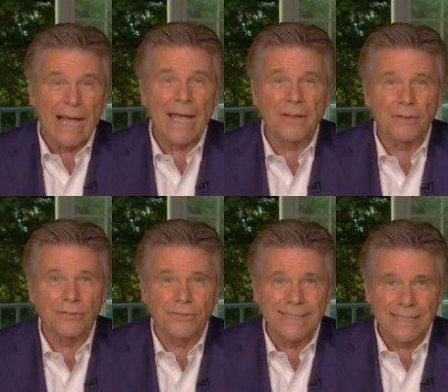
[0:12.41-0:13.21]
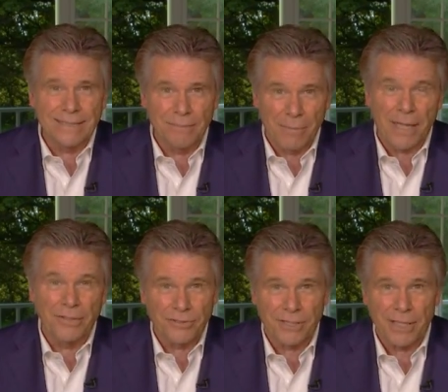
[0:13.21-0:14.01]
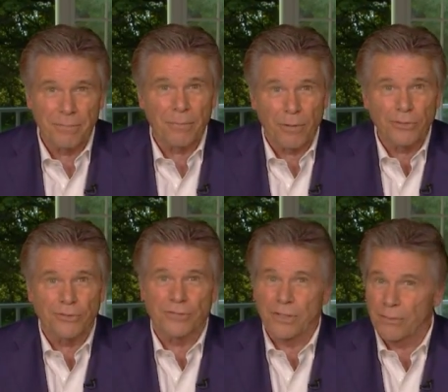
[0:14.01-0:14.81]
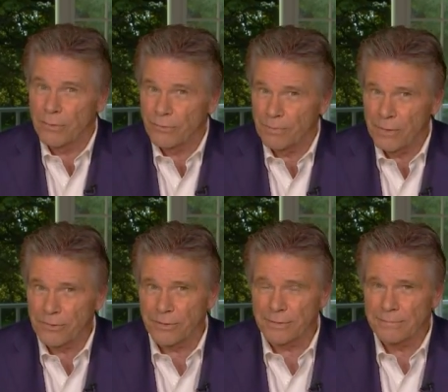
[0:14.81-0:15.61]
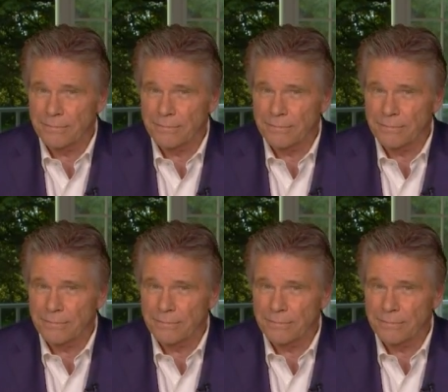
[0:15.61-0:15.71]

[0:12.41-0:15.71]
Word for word: hikers did manage to keep emergency crews busy.